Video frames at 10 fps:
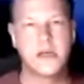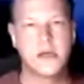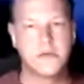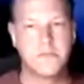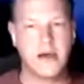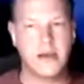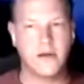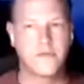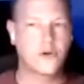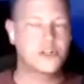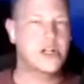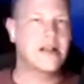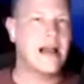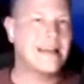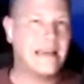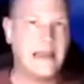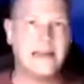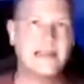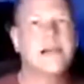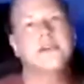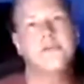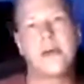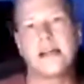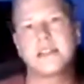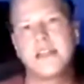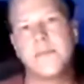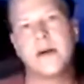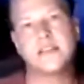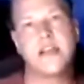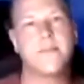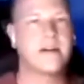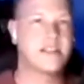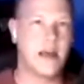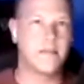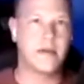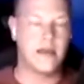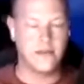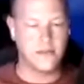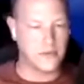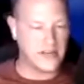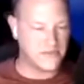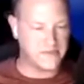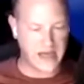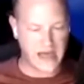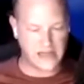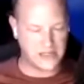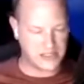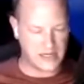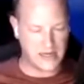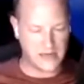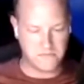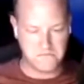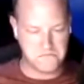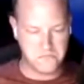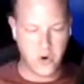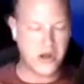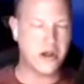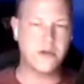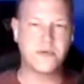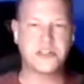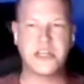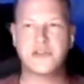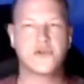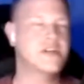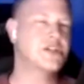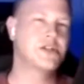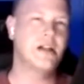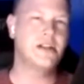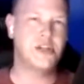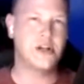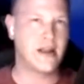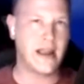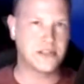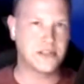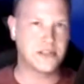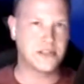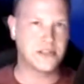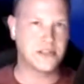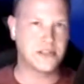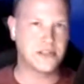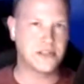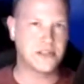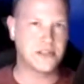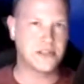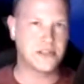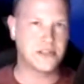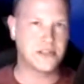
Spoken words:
But unfortunately, I can't tell you that step by step by step. And the reason for that is the 100% traditional engineering answer of it depends.